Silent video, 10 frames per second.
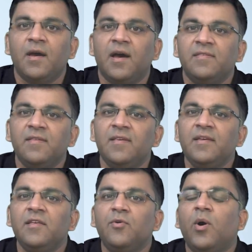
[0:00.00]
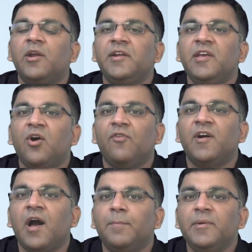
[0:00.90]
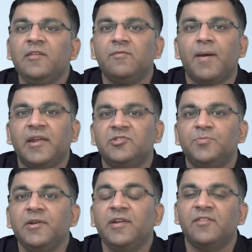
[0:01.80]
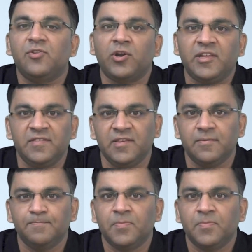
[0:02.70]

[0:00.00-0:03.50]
Assessing the quality of a company's management is not easy.